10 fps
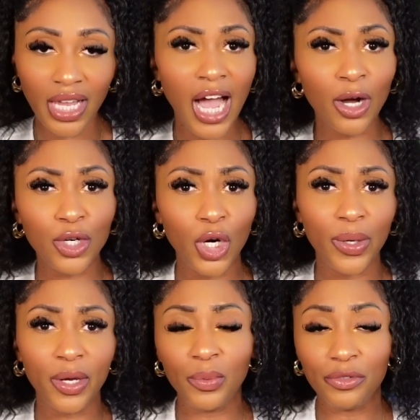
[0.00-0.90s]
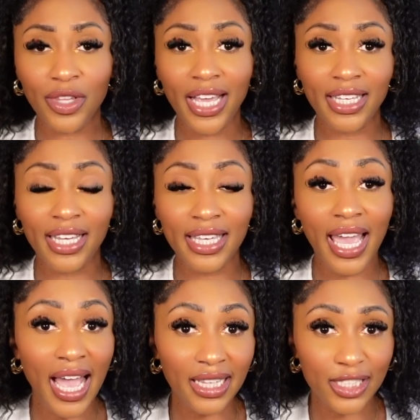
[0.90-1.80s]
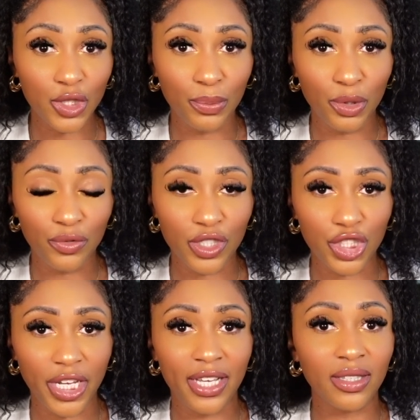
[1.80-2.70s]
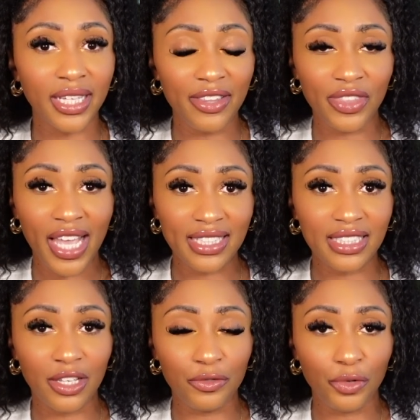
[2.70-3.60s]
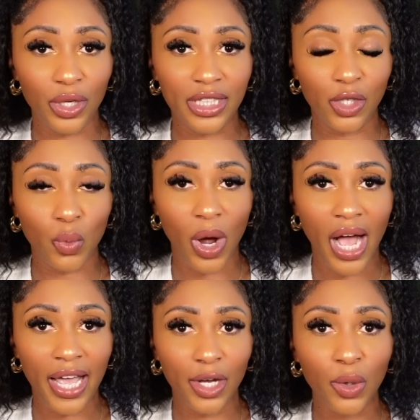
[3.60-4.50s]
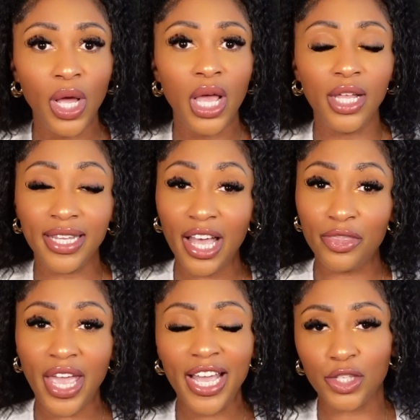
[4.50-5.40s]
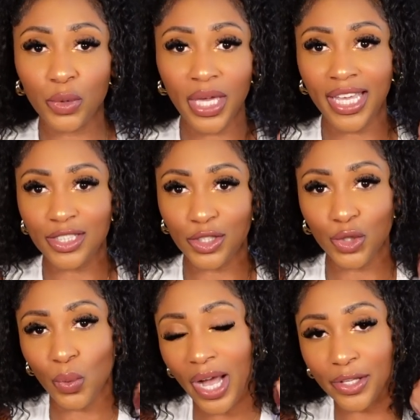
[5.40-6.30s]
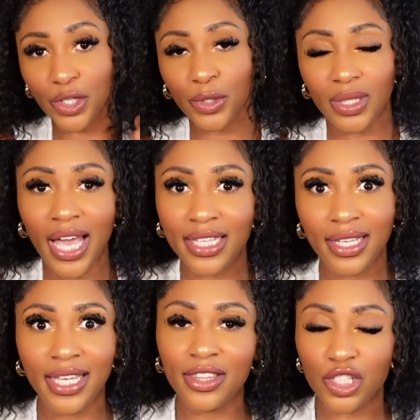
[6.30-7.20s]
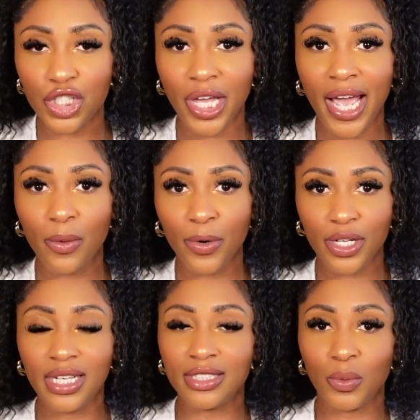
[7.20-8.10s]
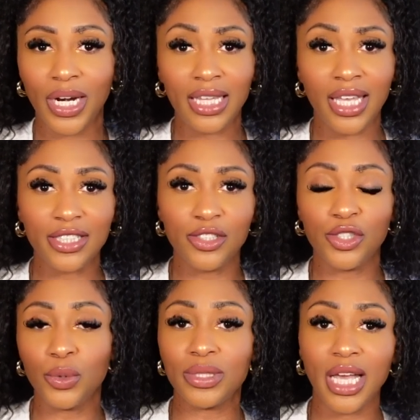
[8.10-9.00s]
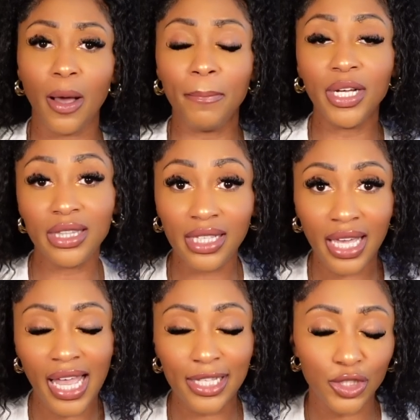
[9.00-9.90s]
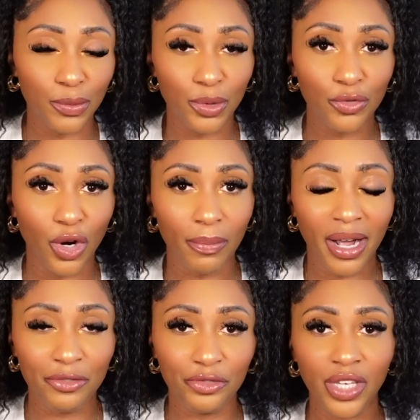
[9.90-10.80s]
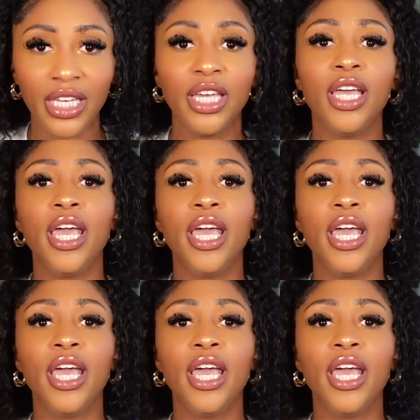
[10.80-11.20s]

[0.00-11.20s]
I'll go in with like a callus remover gel, let that sit for a little while. Now that you can't do while you're like in the shower, because what I like to do is I'll put the callus remover on my feet,